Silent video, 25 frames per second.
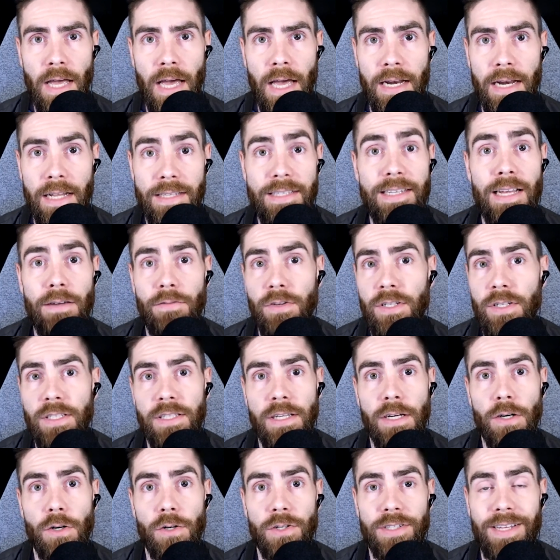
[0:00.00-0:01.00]
And in seven
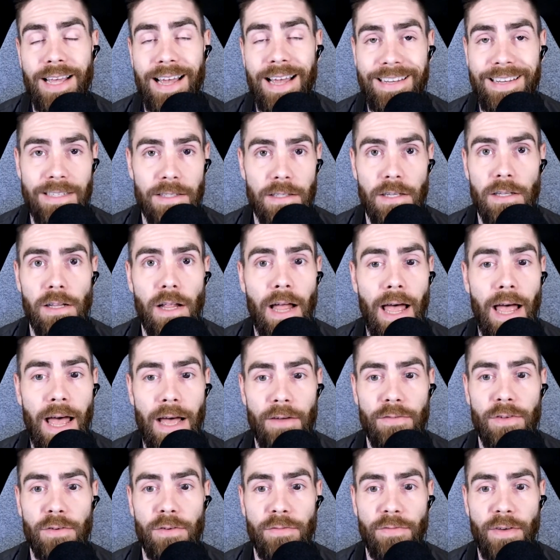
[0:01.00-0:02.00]
years, I still
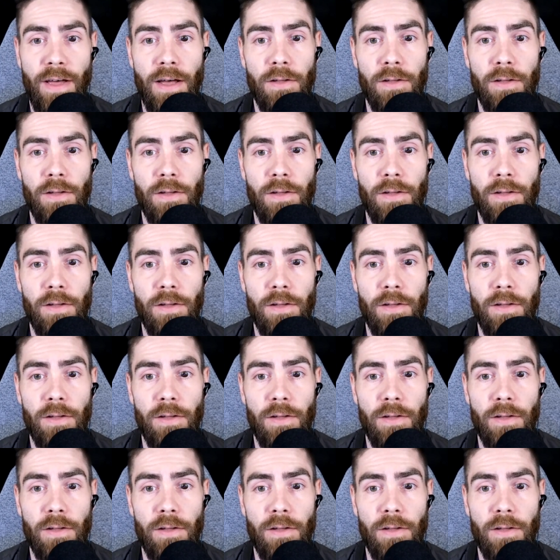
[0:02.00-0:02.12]
haven't